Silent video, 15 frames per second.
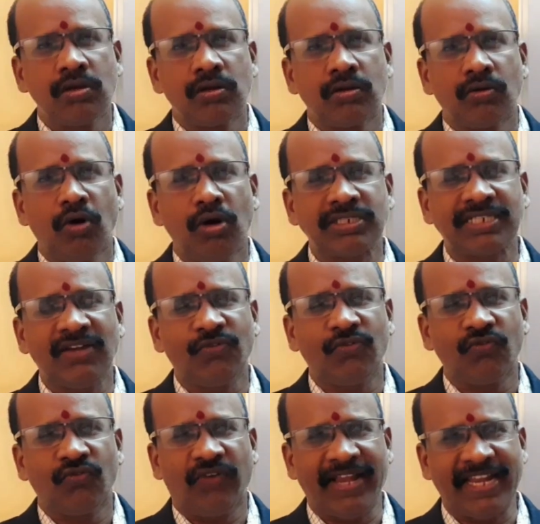Goals
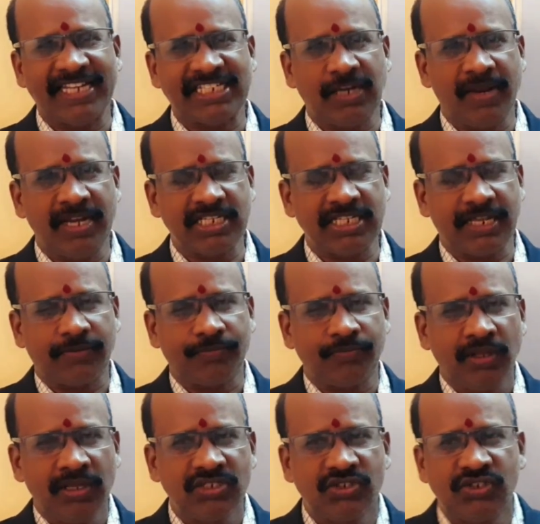of financial manager.
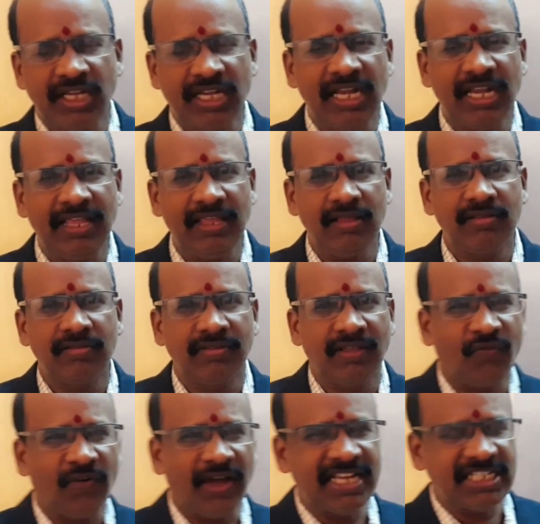Generally,
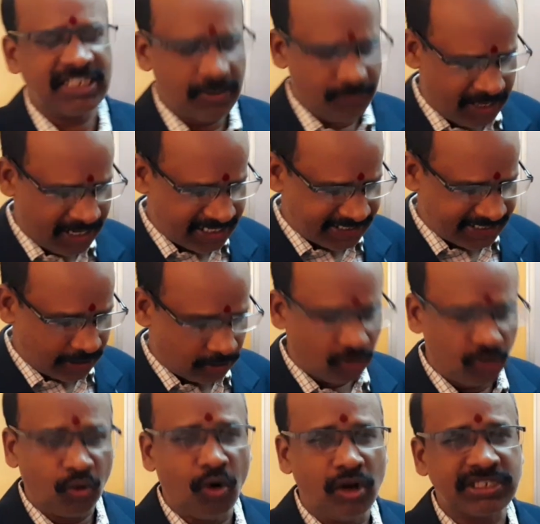the financial
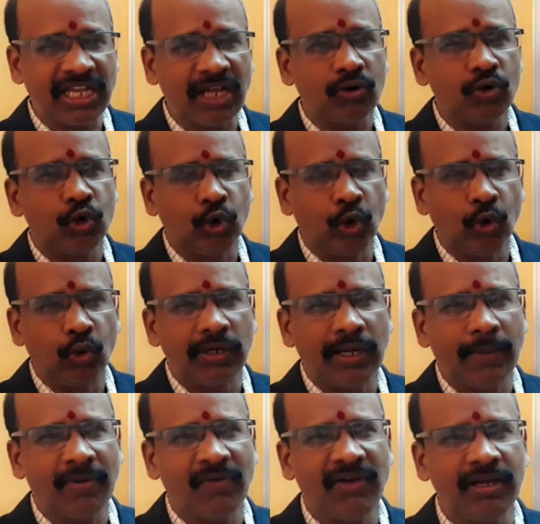manager goals are two.
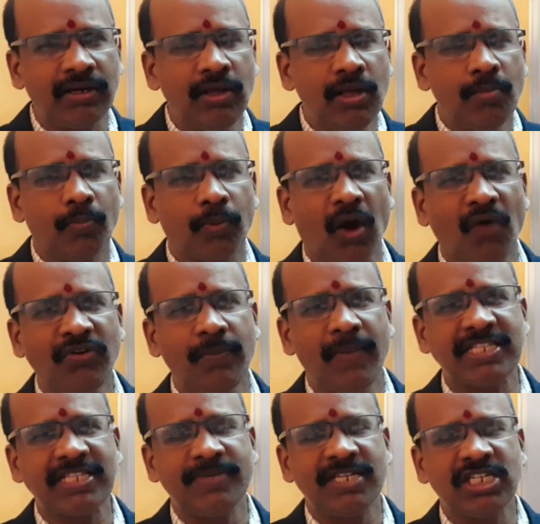Number one, profit
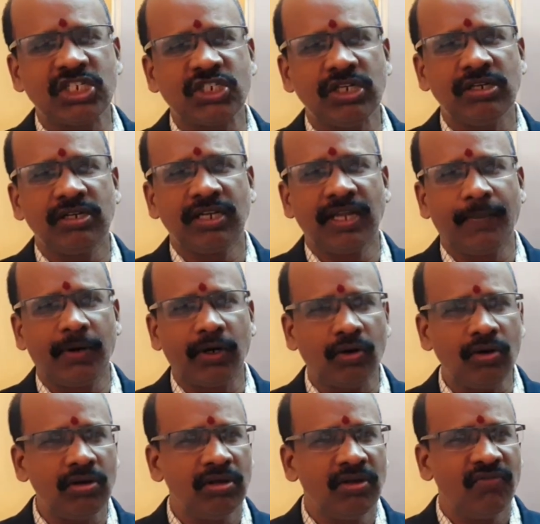maximization. Number
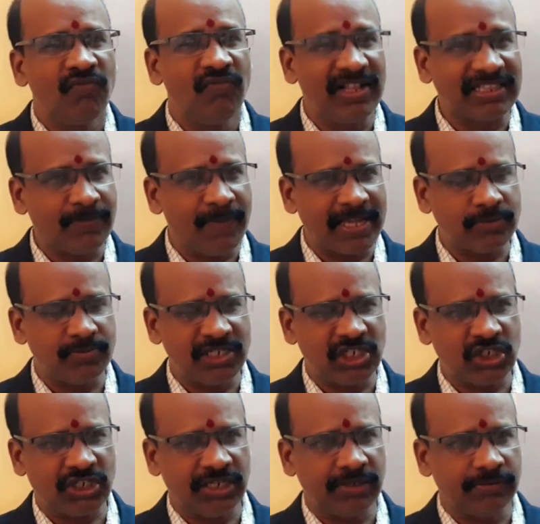two, wealth
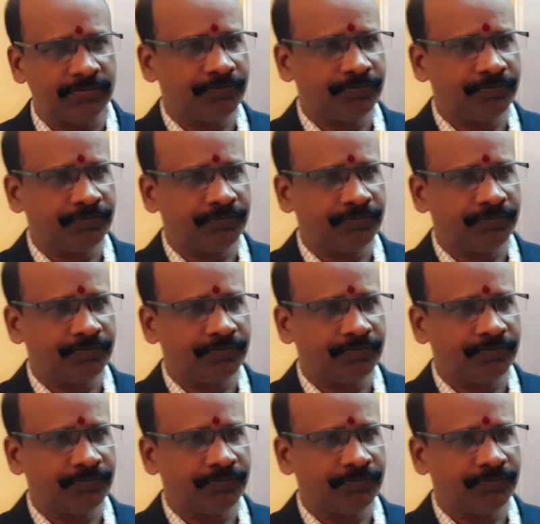maximization.